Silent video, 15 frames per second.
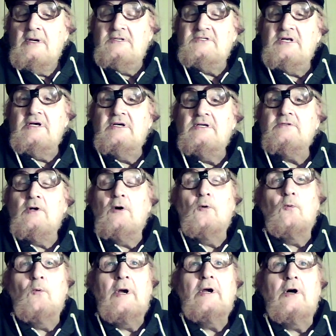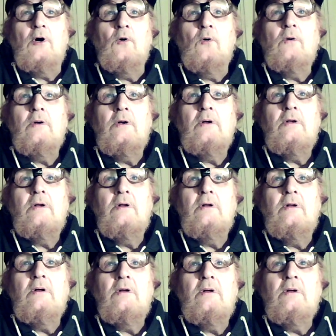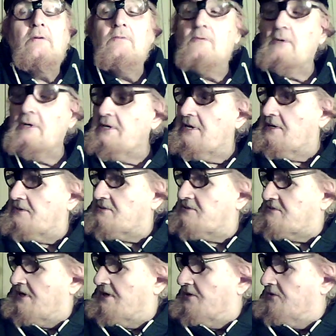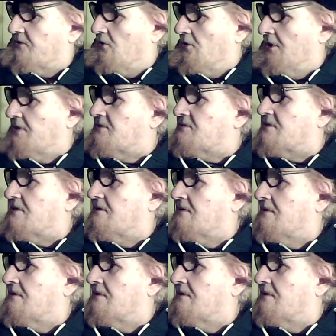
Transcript: He says, well, what on earth's that noise?